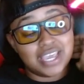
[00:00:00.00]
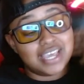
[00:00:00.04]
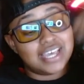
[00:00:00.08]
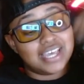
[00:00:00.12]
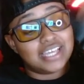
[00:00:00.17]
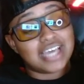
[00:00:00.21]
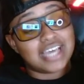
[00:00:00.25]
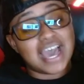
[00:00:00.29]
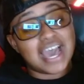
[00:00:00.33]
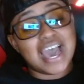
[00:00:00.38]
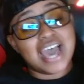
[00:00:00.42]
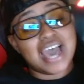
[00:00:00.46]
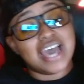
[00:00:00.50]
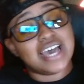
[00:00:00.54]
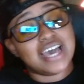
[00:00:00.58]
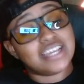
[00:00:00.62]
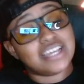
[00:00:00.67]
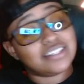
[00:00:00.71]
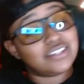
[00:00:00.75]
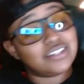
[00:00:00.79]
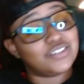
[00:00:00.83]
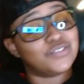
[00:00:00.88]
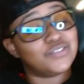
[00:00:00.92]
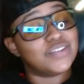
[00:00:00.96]
I
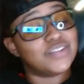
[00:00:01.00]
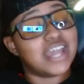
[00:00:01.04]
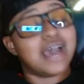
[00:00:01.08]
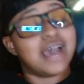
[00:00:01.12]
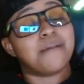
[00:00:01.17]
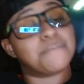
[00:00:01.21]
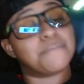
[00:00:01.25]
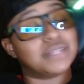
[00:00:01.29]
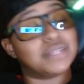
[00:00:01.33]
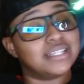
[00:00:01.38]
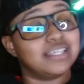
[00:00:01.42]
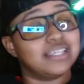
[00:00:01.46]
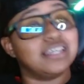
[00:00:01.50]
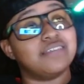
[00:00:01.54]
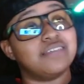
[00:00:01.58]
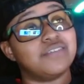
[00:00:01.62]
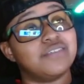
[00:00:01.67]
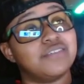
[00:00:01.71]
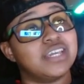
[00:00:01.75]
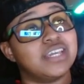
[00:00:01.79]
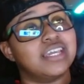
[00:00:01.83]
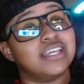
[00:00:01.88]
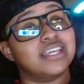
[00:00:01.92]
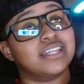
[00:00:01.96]
do not believe
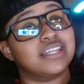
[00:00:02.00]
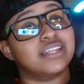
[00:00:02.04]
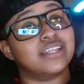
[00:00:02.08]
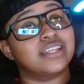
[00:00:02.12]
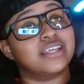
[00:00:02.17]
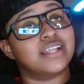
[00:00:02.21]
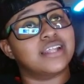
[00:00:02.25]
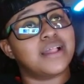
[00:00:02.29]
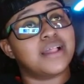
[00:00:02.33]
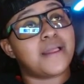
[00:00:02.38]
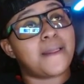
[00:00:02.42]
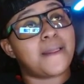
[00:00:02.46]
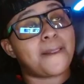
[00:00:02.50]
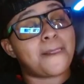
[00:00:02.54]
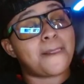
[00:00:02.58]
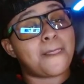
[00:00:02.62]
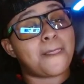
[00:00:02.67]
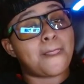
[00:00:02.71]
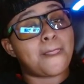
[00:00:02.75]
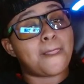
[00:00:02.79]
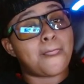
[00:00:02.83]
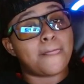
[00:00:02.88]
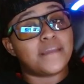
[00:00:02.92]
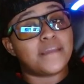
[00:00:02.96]
in
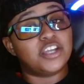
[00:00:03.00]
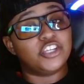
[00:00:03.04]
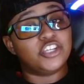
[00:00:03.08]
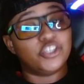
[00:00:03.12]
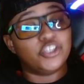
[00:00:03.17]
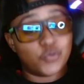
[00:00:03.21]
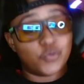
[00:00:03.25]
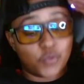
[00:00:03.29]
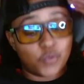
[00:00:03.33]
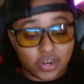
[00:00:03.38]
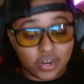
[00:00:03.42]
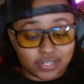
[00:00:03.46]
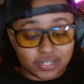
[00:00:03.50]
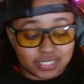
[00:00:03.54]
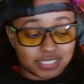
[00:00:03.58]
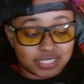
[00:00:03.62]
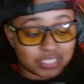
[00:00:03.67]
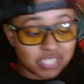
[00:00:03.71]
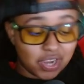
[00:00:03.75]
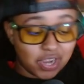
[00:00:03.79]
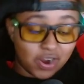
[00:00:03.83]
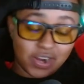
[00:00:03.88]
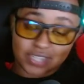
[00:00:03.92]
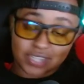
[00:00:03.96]
you work this
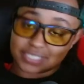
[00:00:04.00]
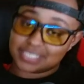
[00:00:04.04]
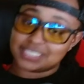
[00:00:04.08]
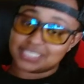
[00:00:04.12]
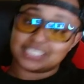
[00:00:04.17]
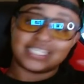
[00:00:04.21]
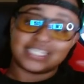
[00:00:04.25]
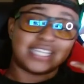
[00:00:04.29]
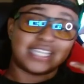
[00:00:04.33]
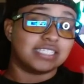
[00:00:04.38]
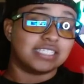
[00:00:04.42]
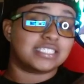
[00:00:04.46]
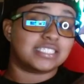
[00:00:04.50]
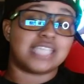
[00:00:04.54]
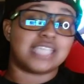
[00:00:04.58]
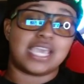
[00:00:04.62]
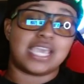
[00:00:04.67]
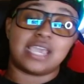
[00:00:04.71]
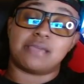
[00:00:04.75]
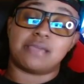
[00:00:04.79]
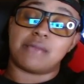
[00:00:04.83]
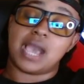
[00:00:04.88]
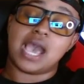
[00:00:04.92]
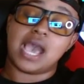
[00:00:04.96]
hard to stay the
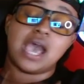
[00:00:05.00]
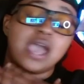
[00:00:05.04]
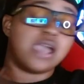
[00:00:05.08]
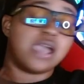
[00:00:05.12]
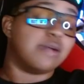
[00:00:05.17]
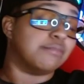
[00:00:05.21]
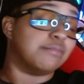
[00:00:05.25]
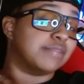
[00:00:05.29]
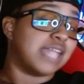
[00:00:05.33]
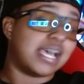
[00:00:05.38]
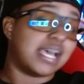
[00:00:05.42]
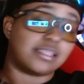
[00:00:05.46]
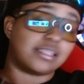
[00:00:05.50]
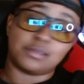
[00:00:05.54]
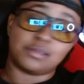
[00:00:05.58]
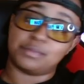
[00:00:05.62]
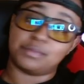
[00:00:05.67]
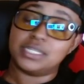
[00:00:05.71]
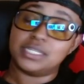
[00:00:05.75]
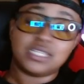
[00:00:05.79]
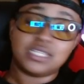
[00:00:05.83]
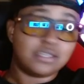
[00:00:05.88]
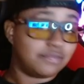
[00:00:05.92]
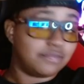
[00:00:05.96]
same. I am not the
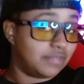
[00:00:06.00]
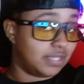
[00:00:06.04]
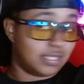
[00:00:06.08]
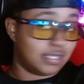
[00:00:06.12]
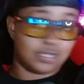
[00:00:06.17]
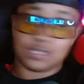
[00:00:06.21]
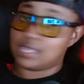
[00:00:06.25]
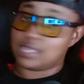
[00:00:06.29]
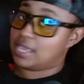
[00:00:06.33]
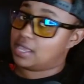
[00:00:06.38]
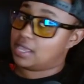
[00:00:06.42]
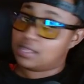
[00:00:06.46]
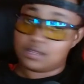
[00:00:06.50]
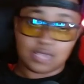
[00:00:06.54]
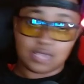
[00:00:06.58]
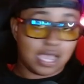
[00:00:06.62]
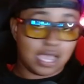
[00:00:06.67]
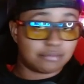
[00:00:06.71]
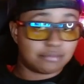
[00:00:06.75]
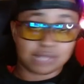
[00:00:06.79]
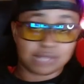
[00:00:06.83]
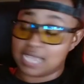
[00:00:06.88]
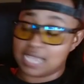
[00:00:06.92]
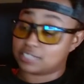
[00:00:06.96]
believer in that.
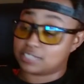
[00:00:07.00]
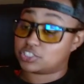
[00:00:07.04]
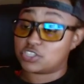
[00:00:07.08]
I'm not.